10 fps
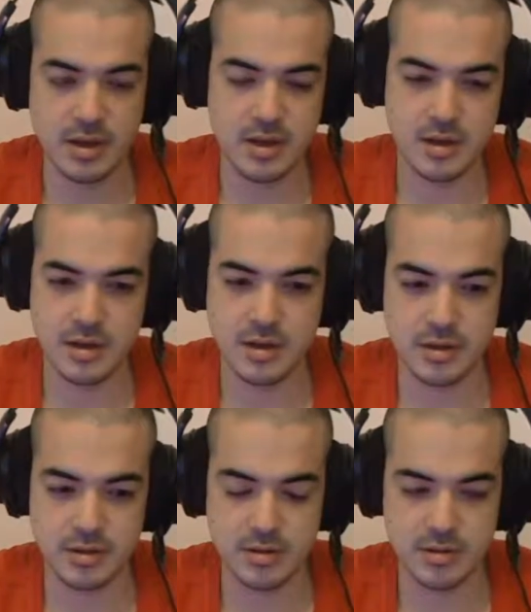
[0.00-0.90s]

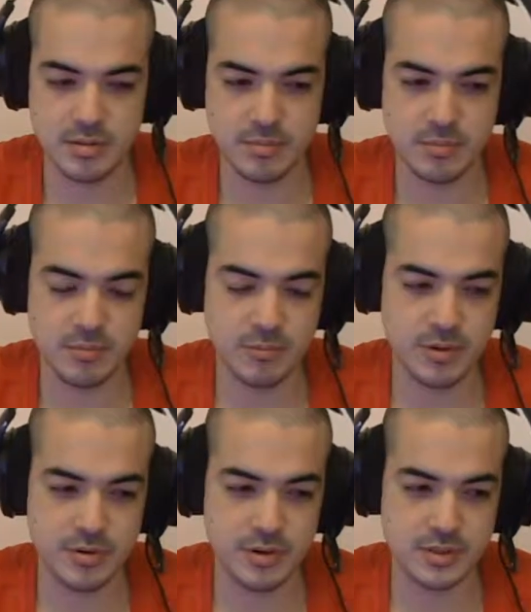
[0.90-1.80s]
uh,
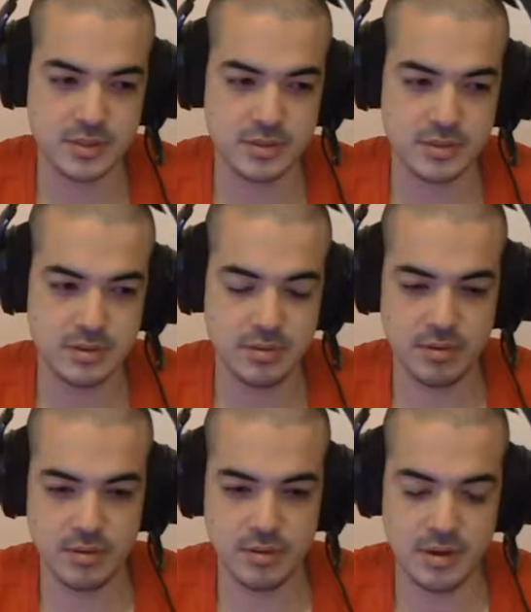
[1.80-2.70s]
whereas
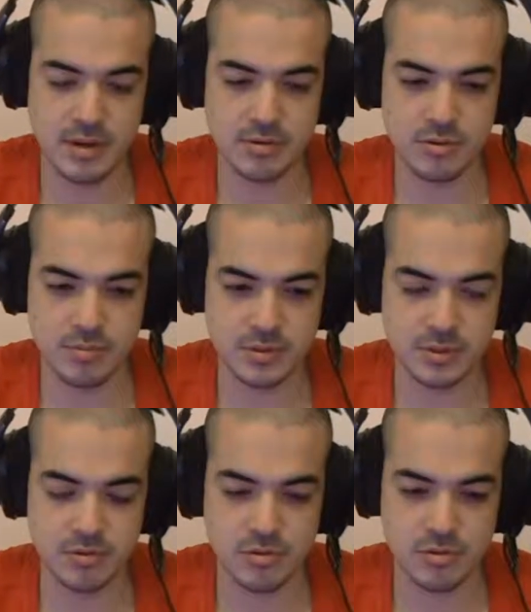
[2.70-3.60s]
out of
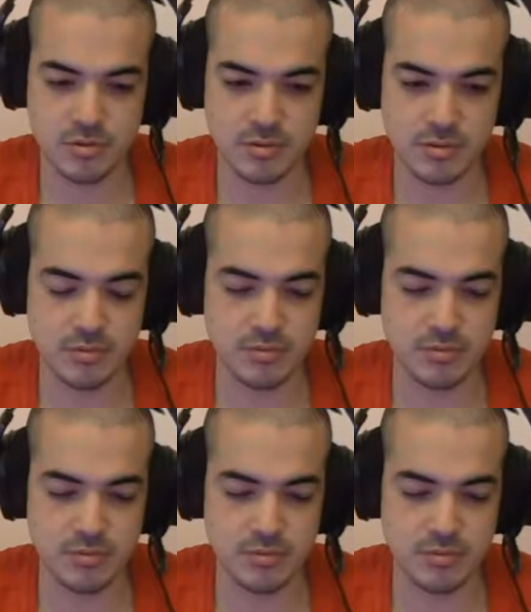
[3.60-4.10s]
position,